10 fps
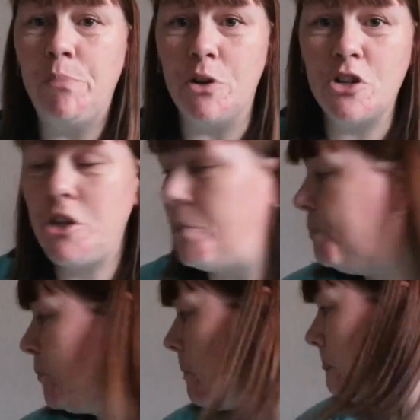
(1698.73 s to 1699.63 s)
But
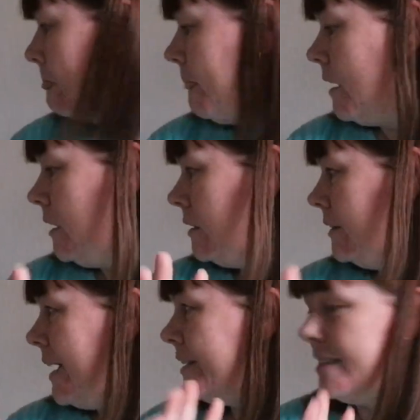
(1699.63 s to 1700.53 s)

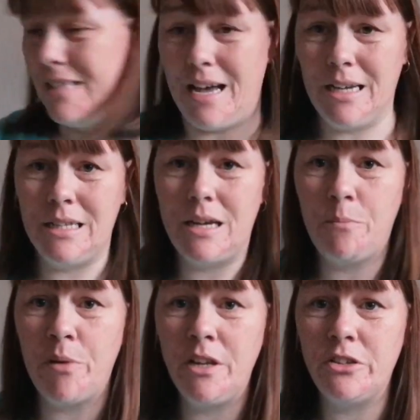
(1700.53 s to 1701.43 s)
that's that.
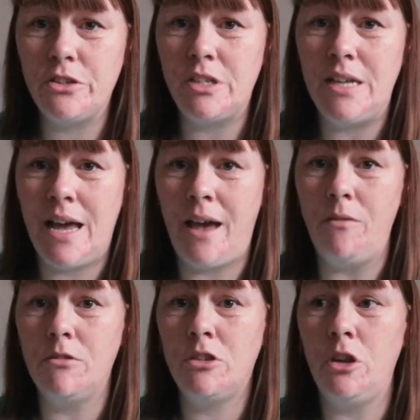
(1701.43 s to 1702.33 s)
That brings us
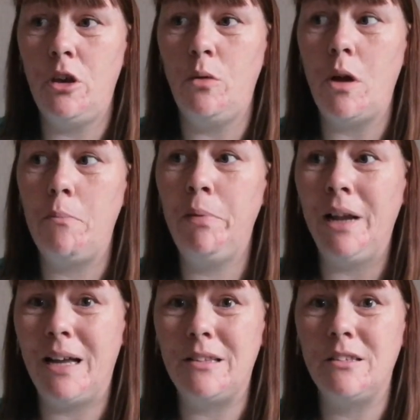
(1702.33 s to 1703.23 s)
now to
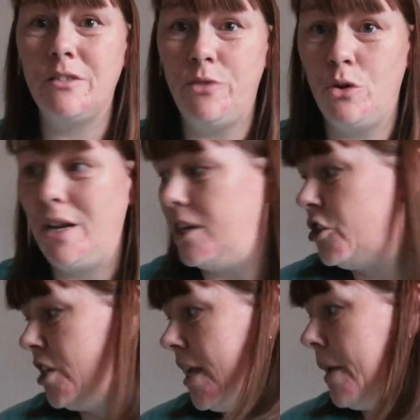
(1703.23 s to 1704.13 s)
plans for
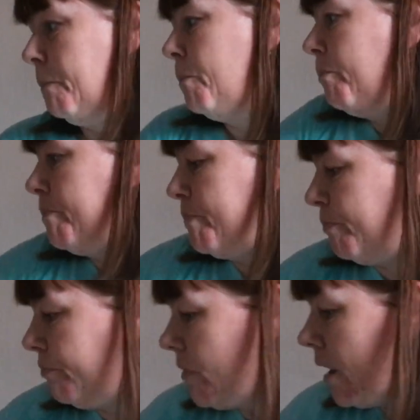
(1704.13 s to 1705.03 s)
next year.
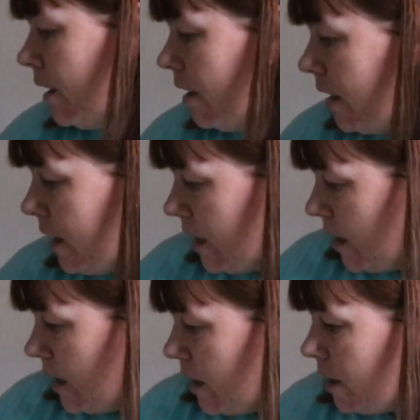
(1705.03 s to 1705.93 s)

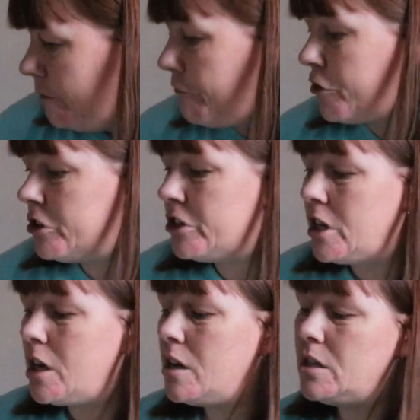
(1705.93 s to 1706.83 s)
For a
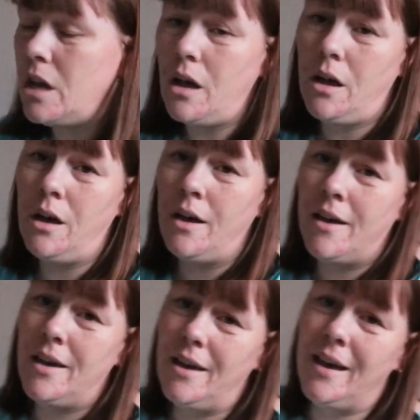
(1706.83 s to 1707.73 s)
start,
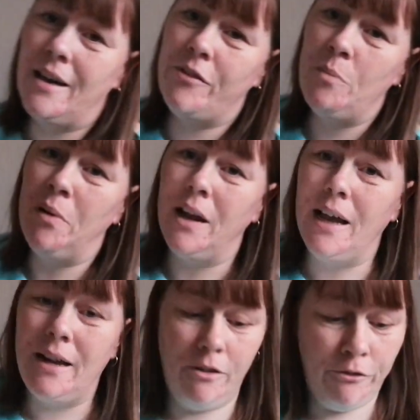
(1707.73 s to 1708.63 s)
I have a
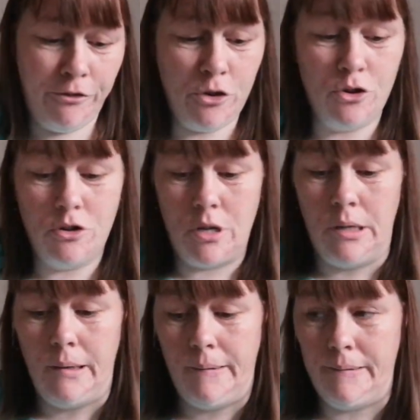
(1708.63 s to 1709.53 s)
plan for
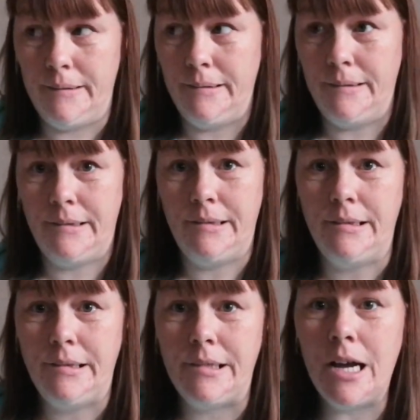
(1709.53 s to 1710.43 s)

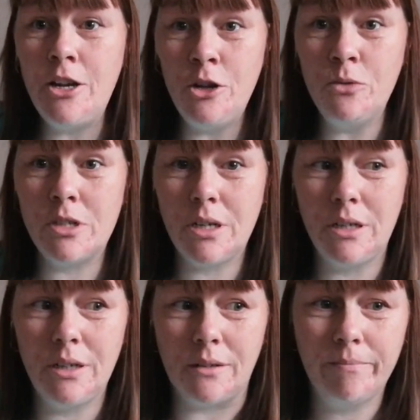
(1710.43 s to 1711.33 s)
a new
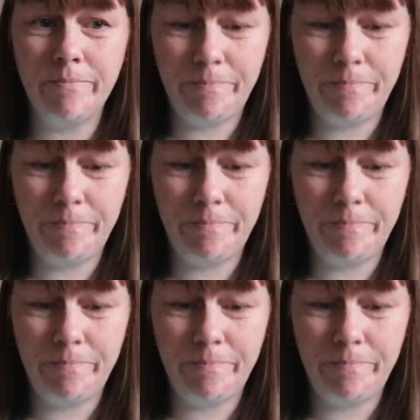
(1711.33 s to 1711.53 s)
start.